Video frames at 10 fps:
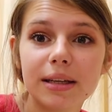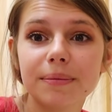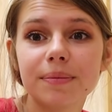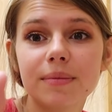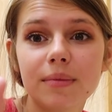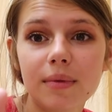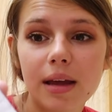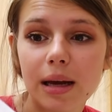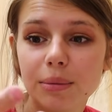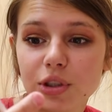it
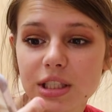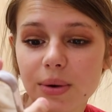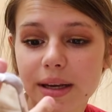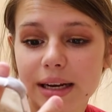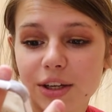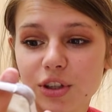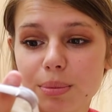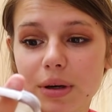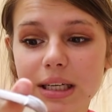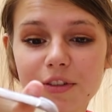um, just so I can actually
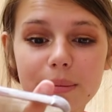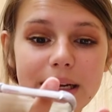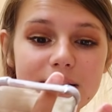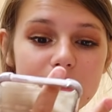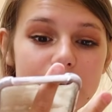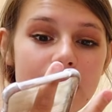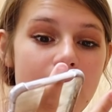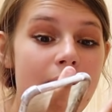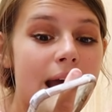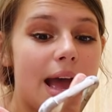put different paints on it.
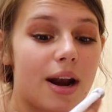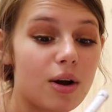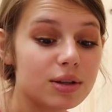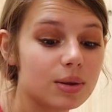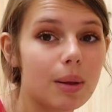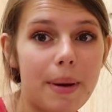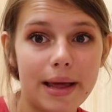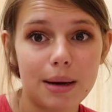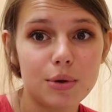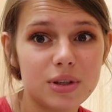And also the
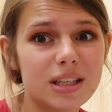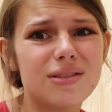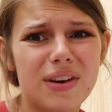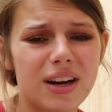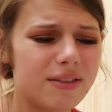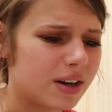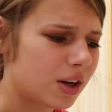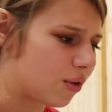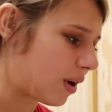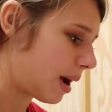paint I'm using is very, very
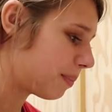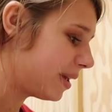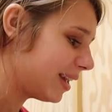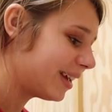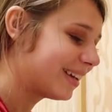crappy.